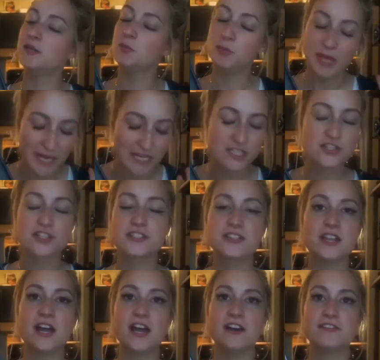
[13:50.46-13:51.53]
pages
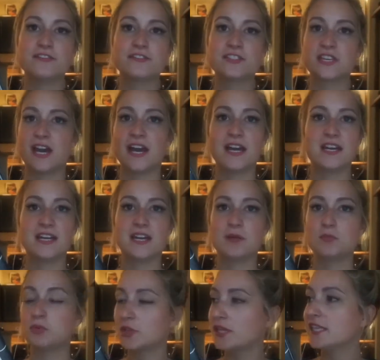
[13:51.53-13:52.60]
left. I
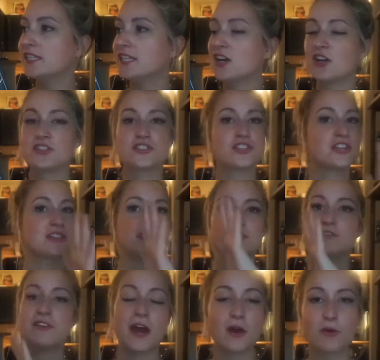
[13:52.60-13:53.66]
am planning on just
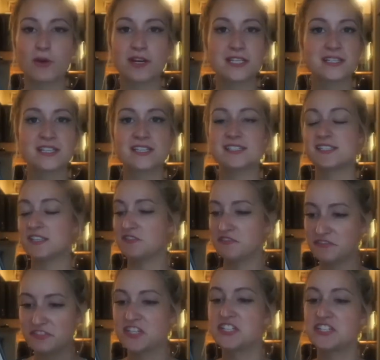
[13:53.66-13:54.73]
devouring this and
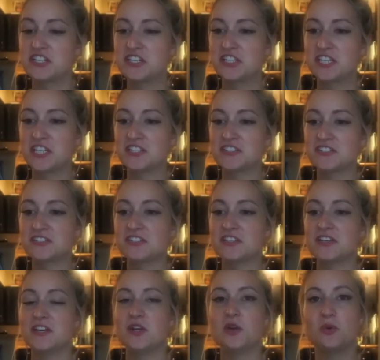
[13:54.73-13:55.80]
finishing this
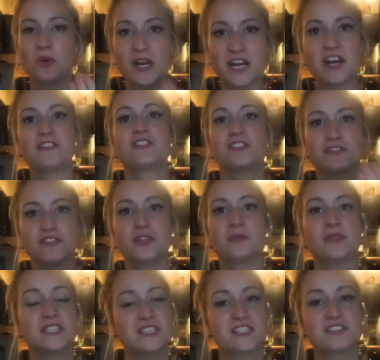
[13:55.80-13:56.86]
right after
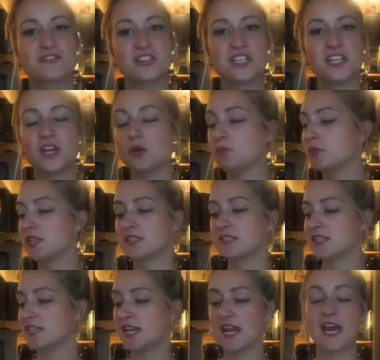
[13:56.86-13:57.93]
filming this video because
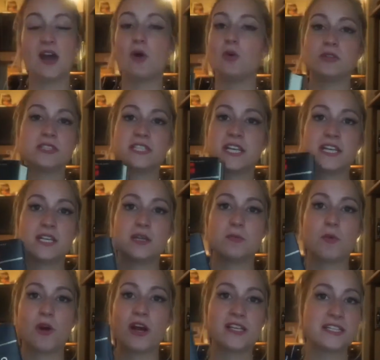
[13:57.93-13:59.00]
I can't hold it
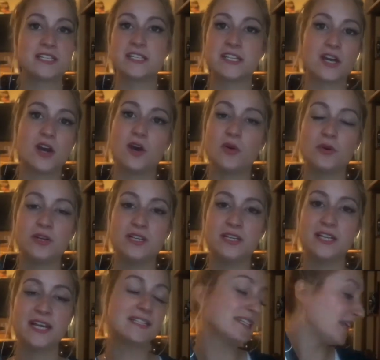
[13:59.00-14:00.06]
anymore. I need to know.
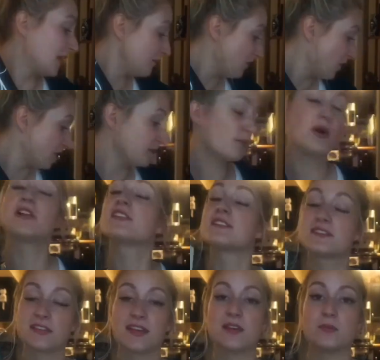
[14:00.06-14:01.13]
And then I've already bought the
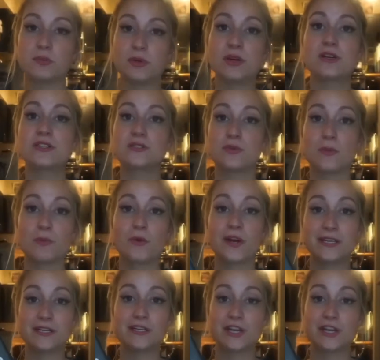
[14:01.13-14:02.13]
second book, so I'm ready to